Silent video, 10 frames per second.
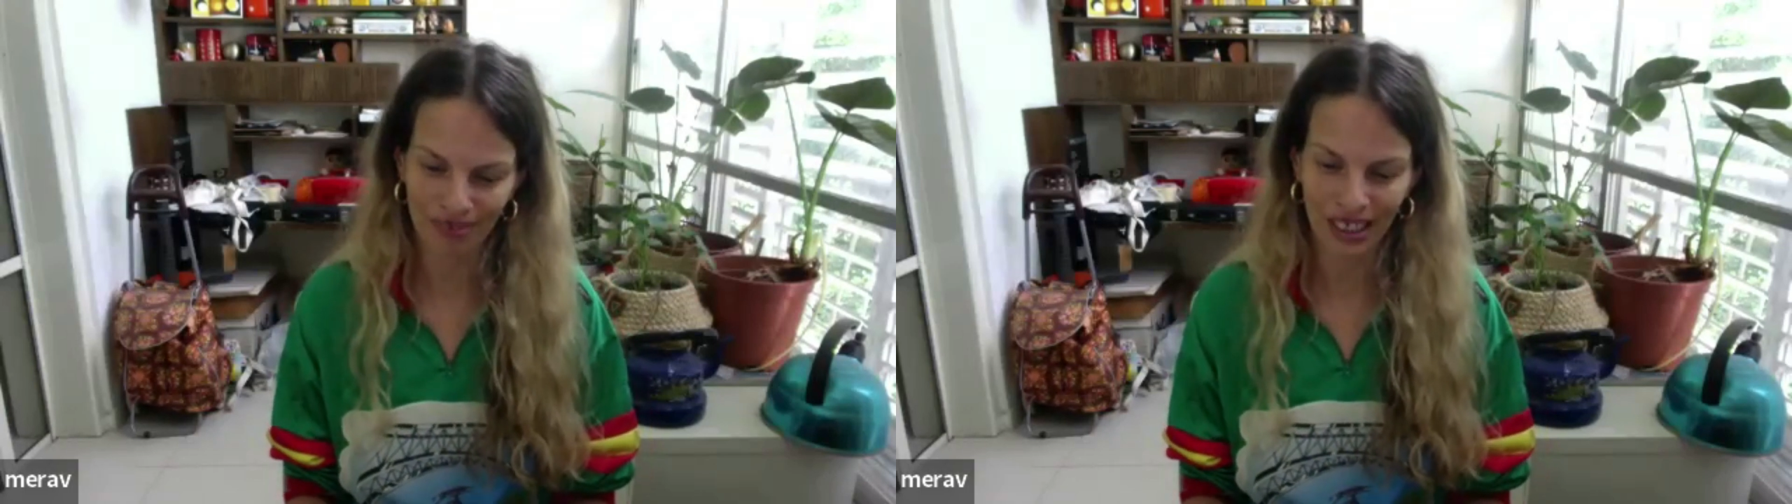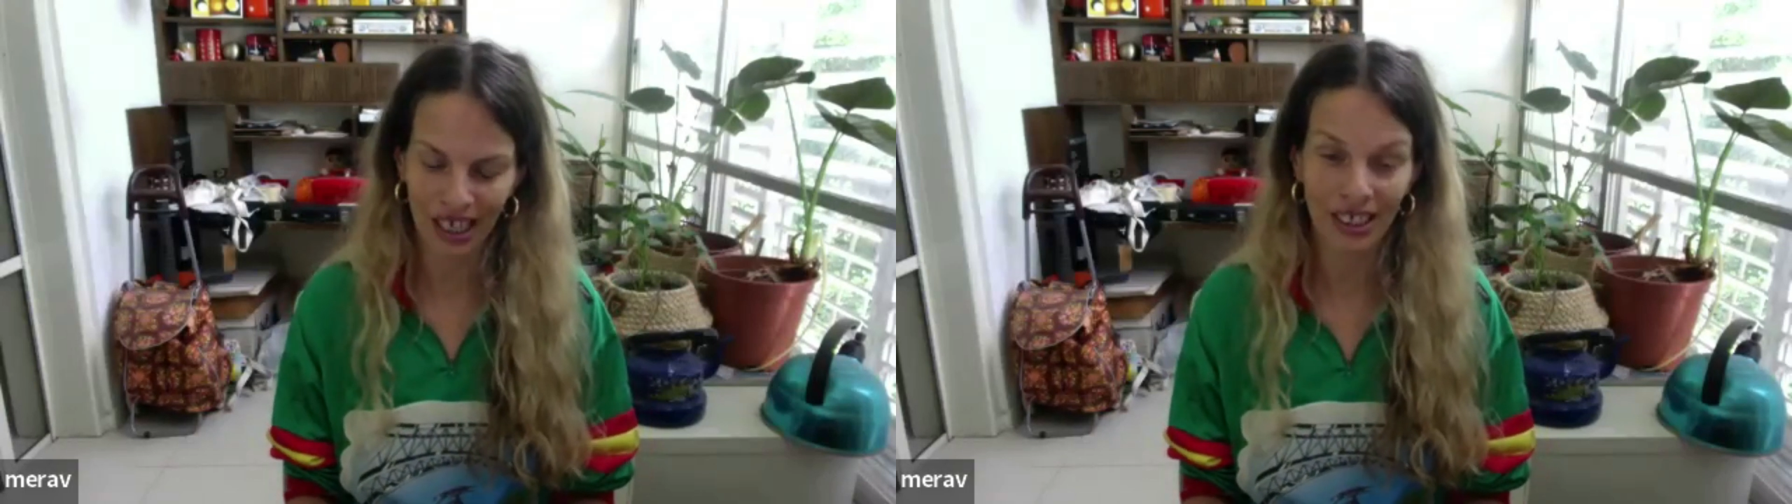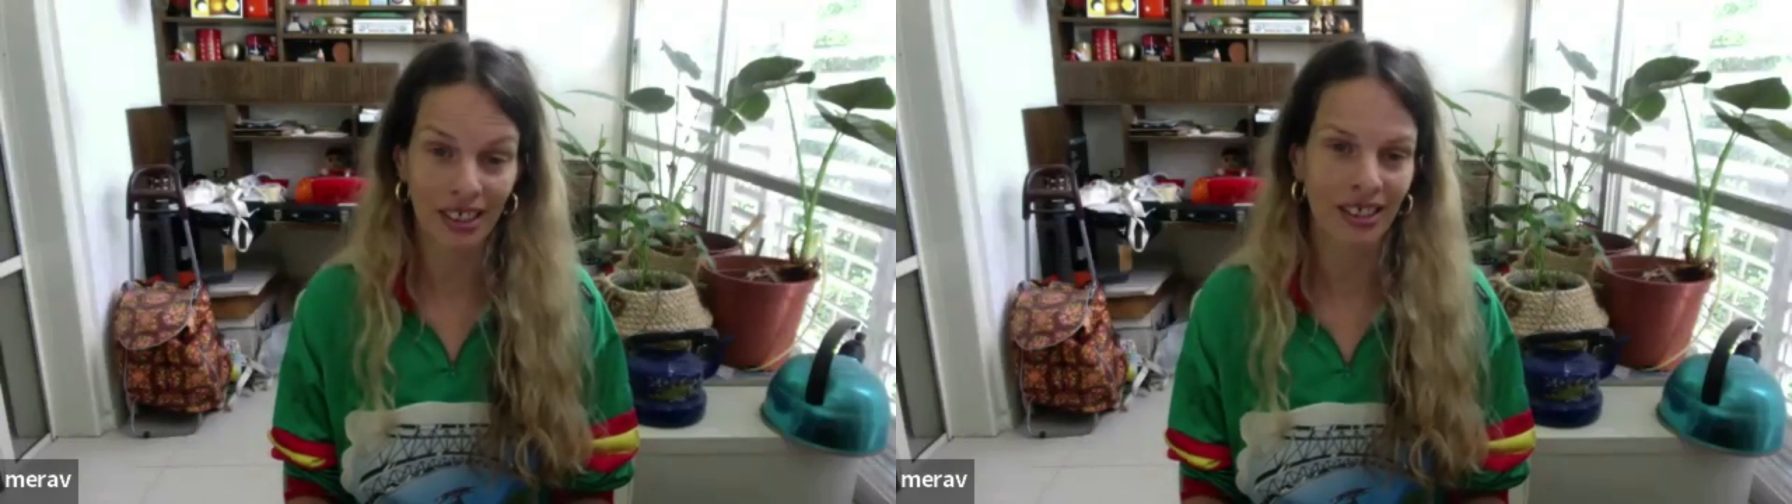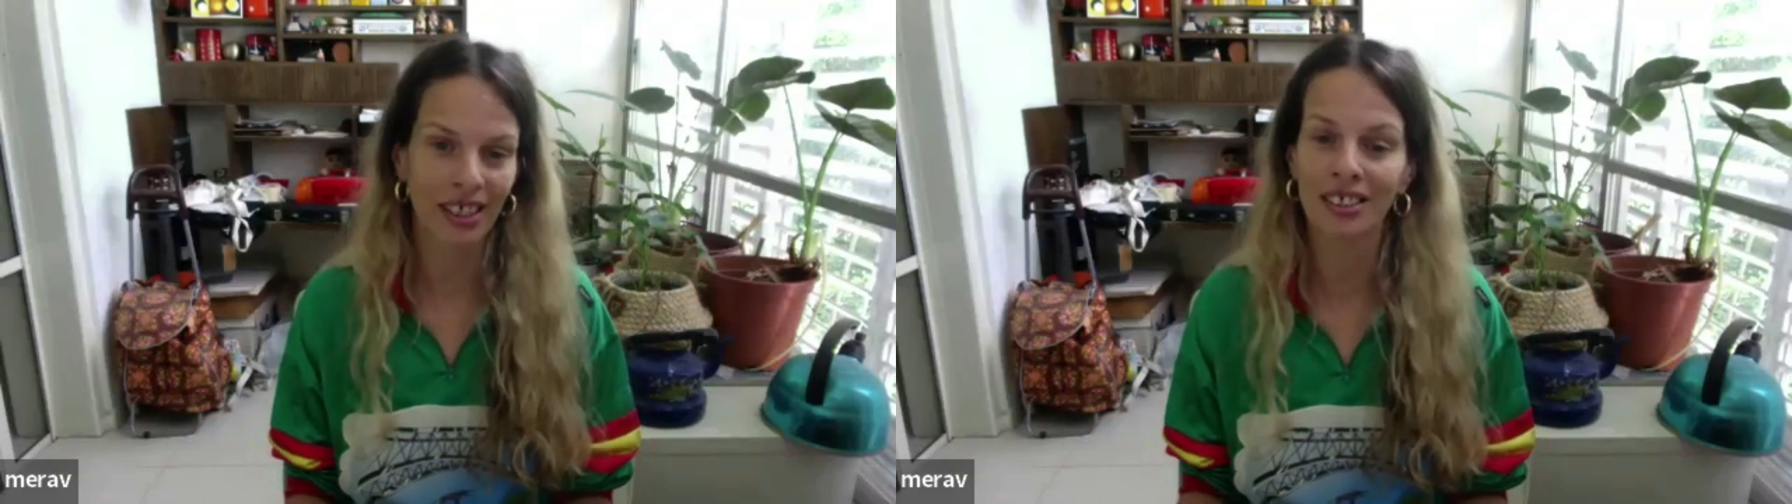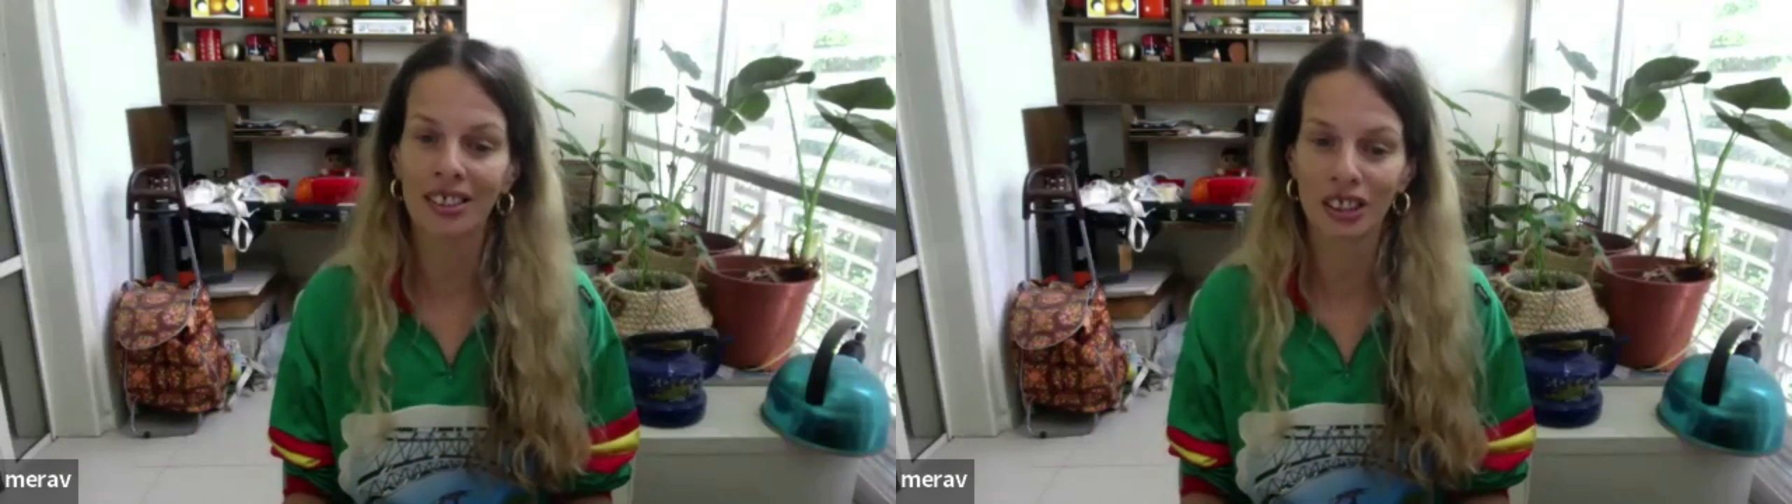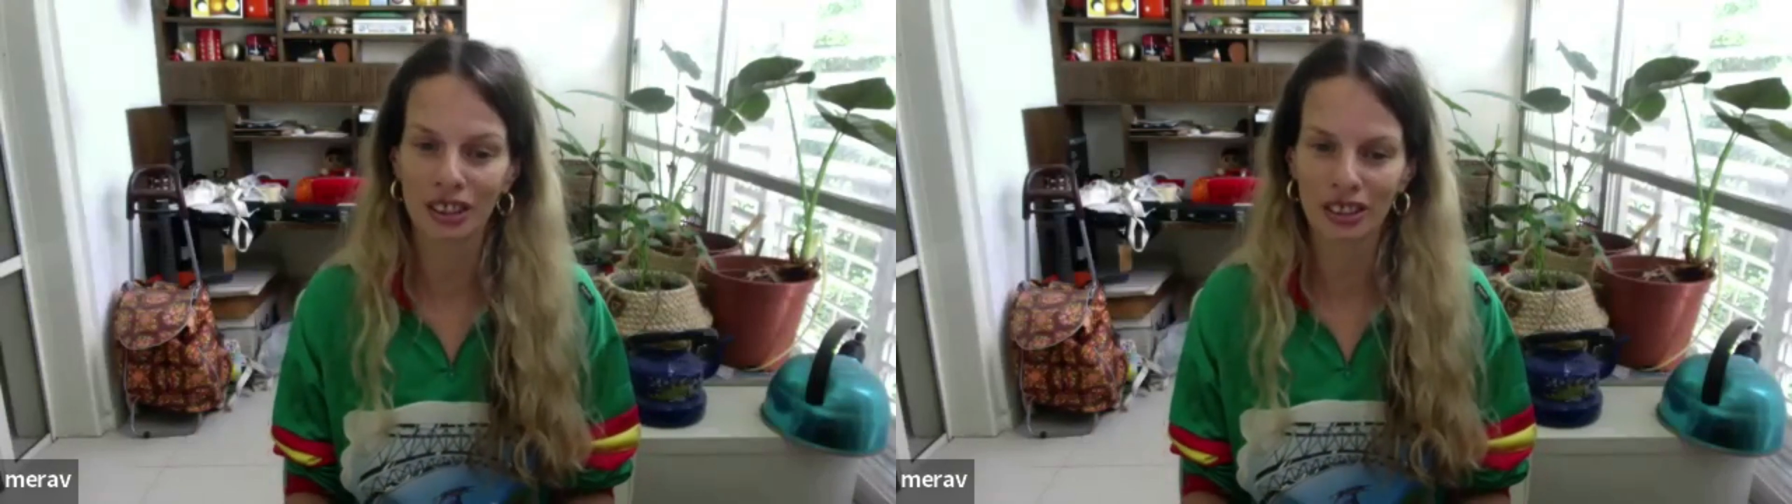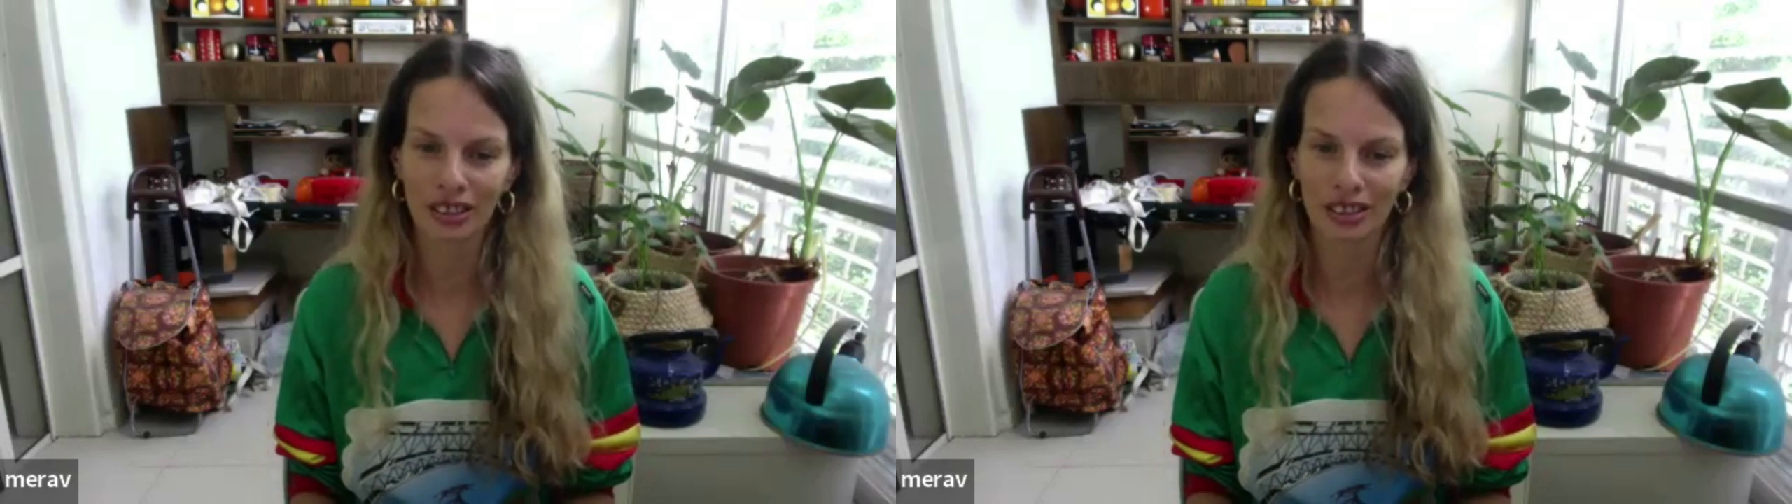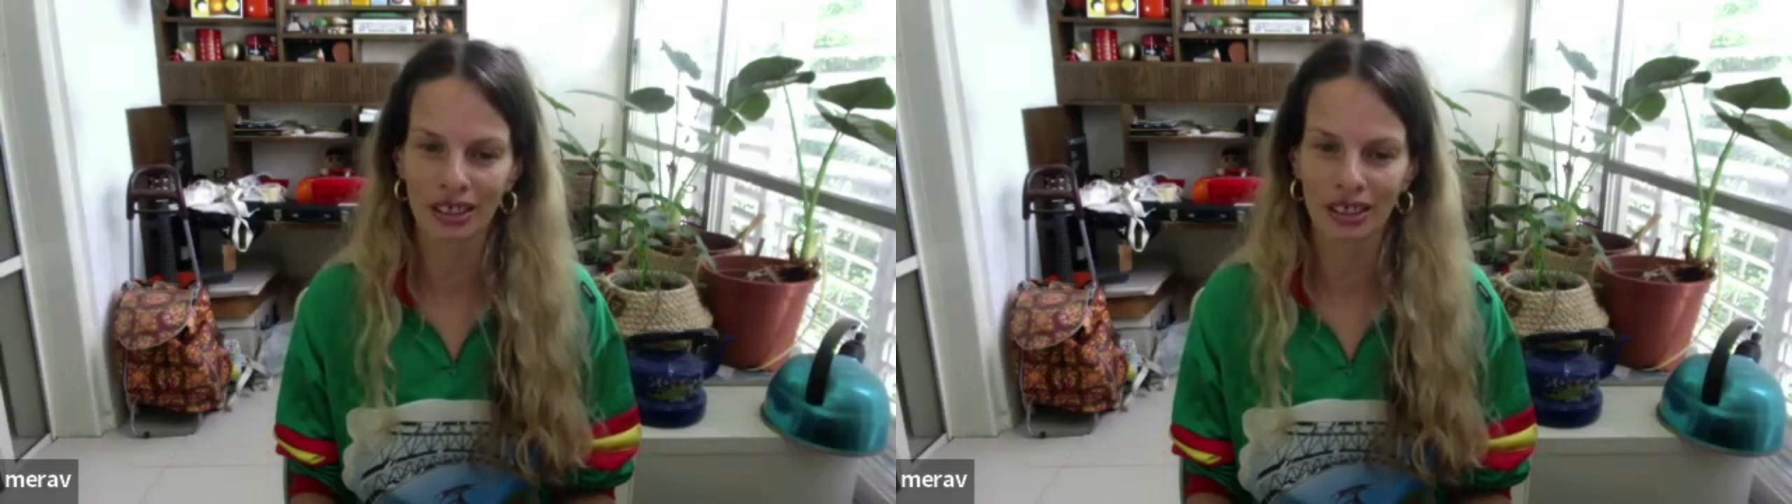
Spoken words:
like against